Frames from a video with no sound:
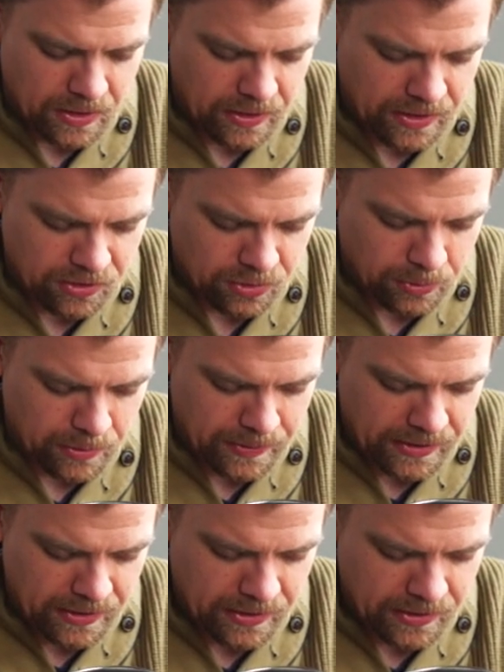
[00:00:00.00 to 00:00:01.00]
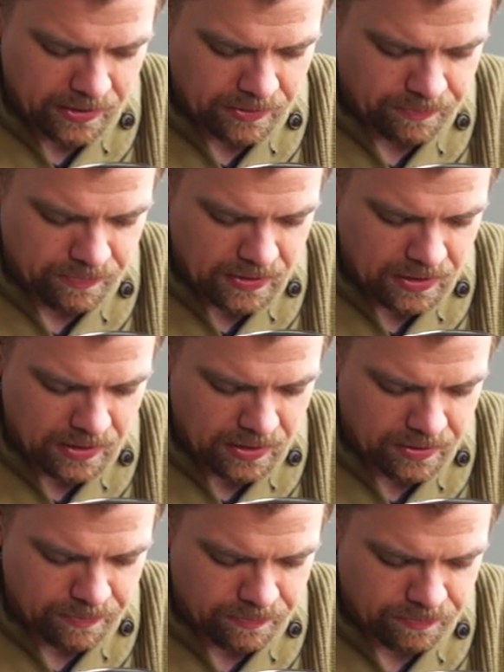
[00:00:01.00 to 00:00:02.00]
right, so what do I get here?
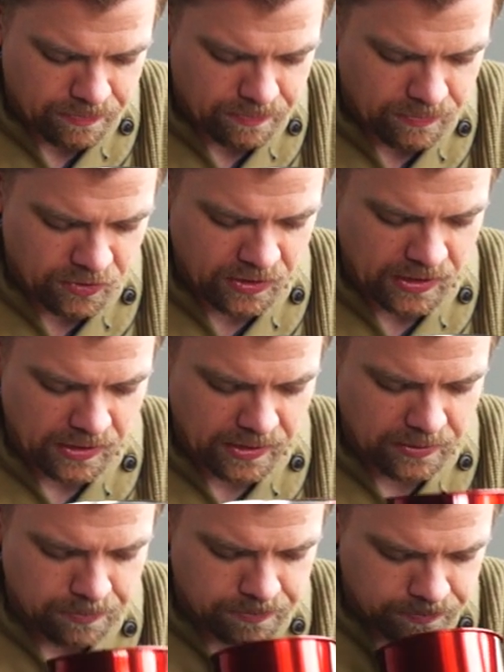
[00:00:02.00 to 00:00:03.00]
Vanilla.